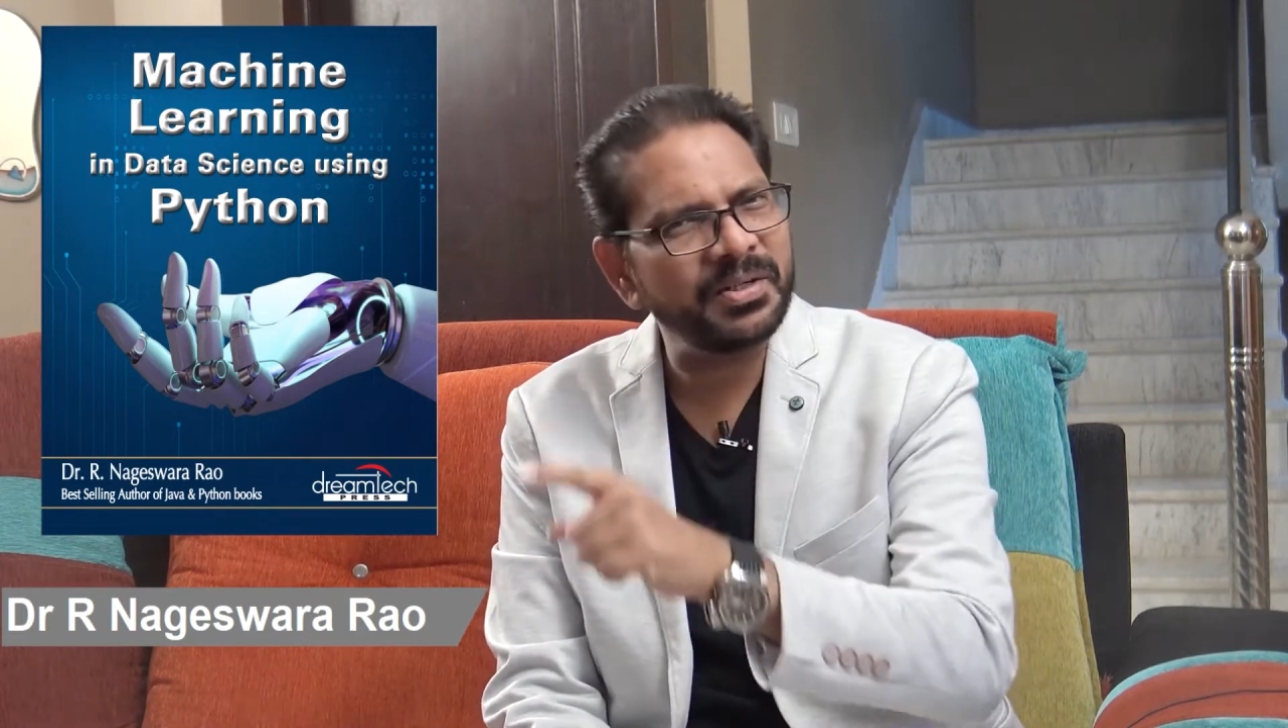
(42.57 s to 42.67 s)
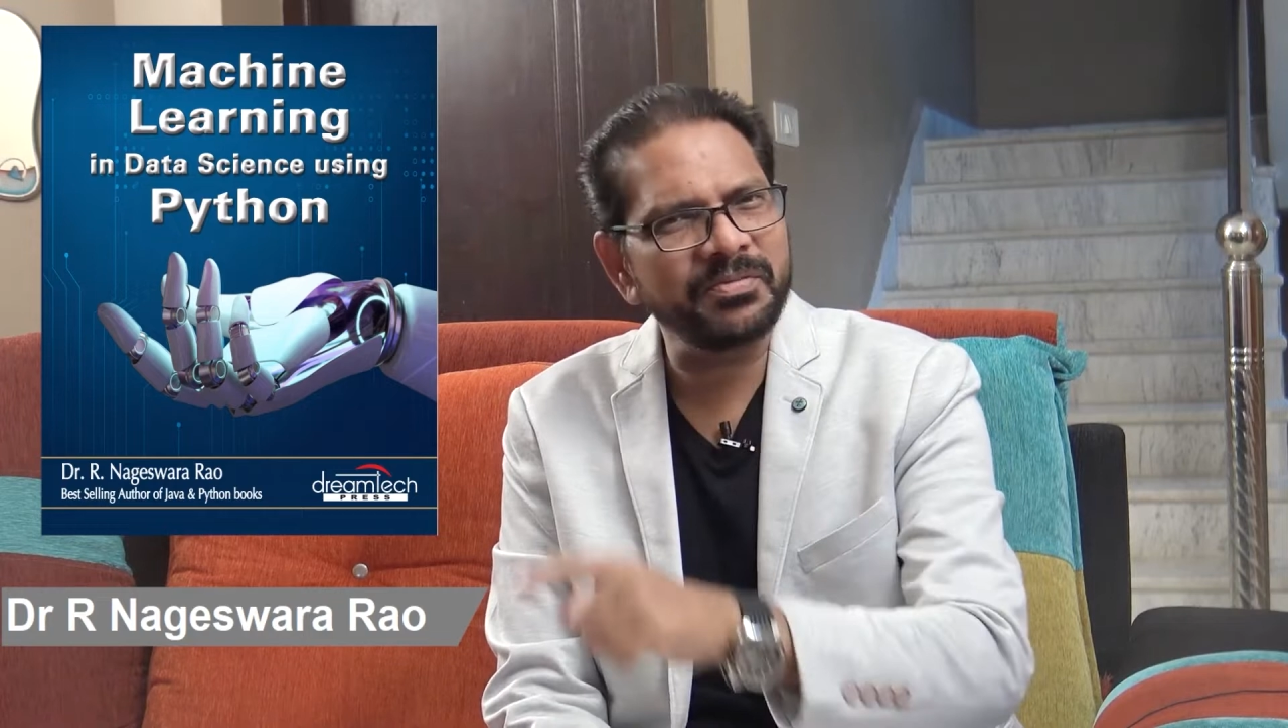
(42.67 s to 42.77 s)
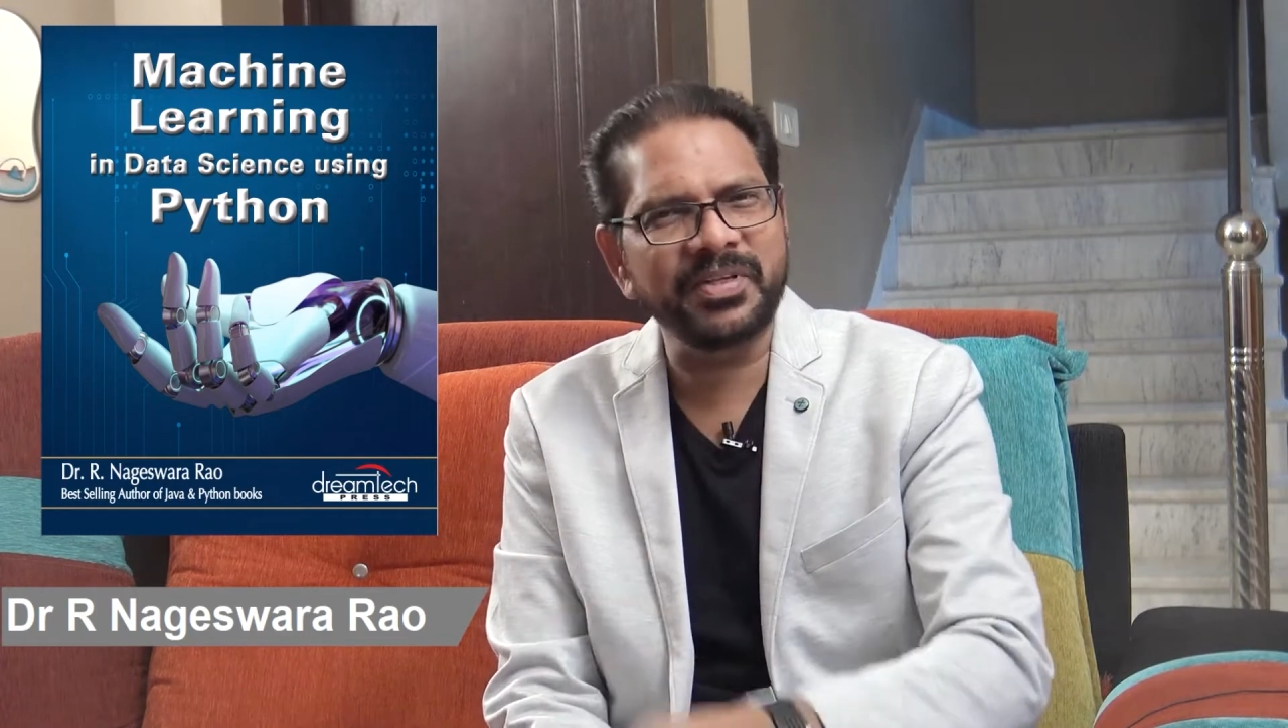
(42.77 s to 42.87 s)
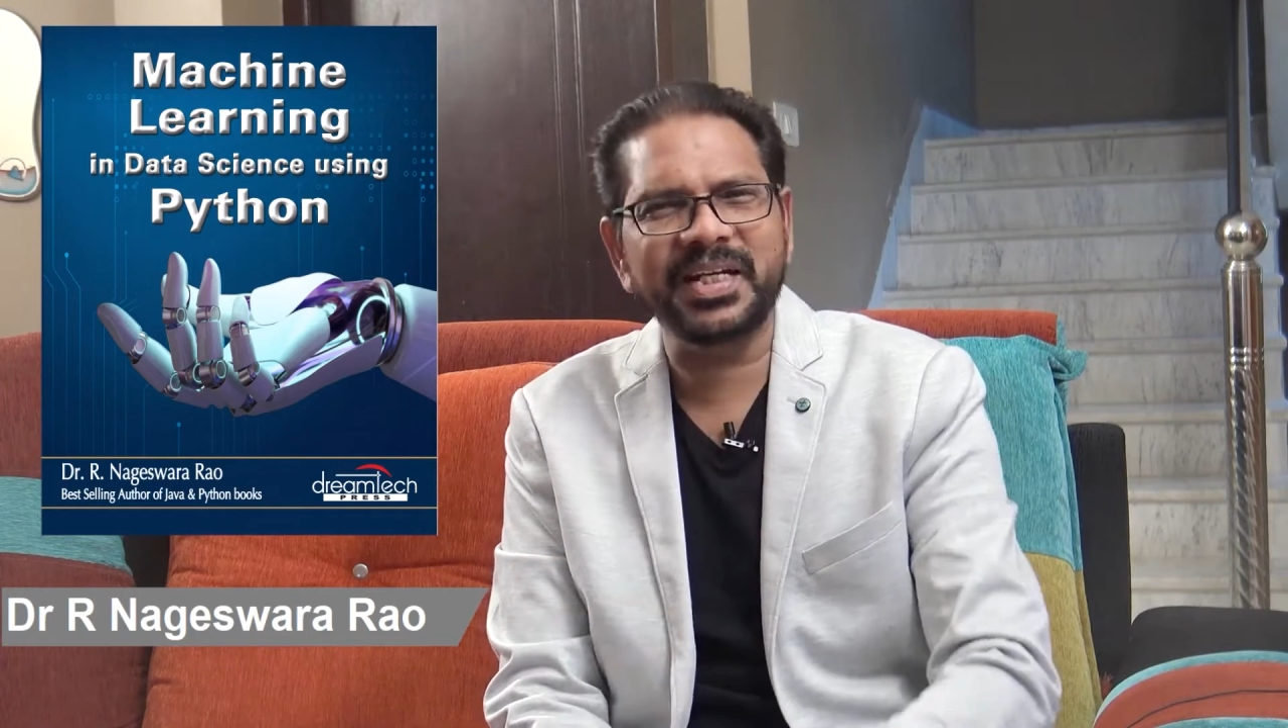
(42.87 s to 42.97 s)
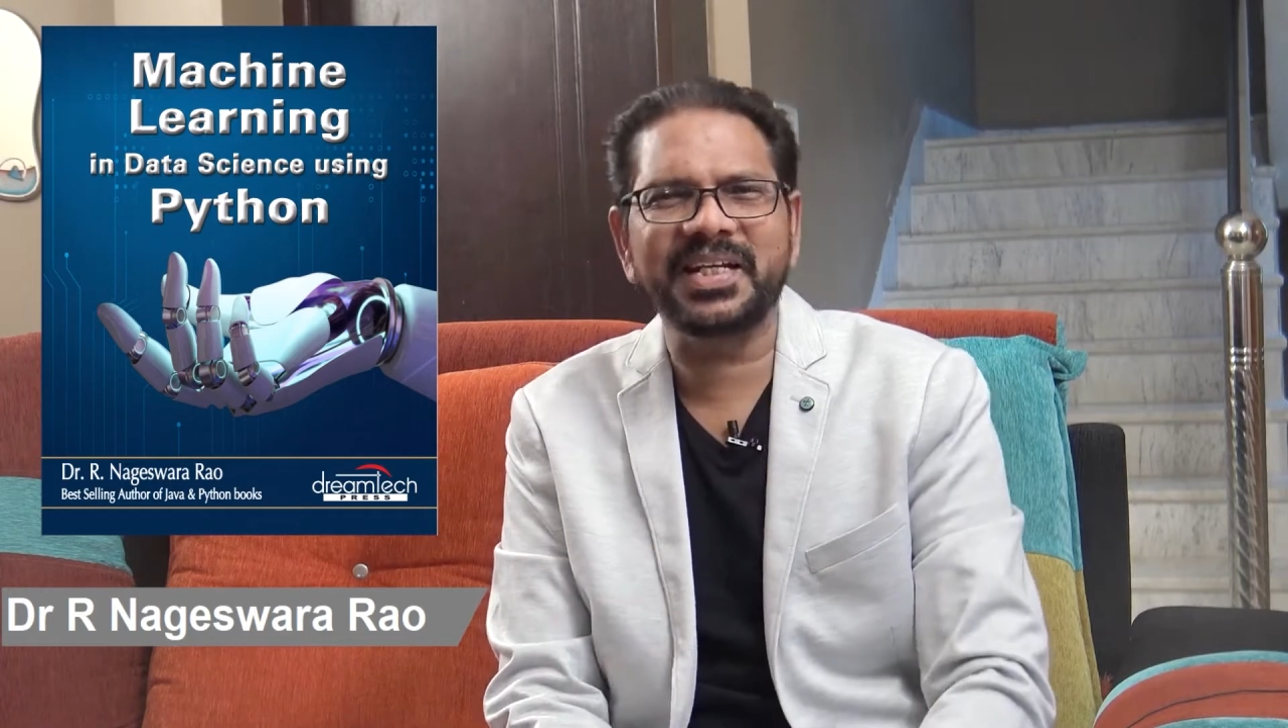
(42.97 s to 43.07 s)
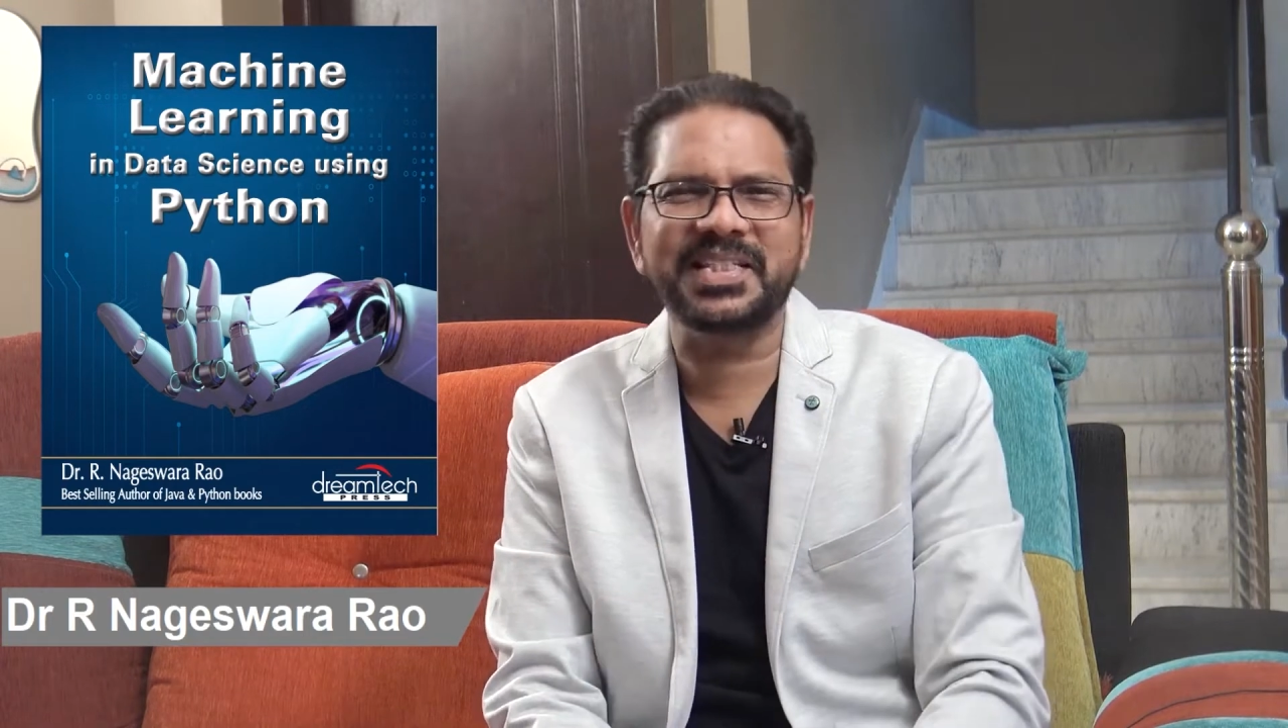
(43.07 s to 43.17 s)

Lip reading: of data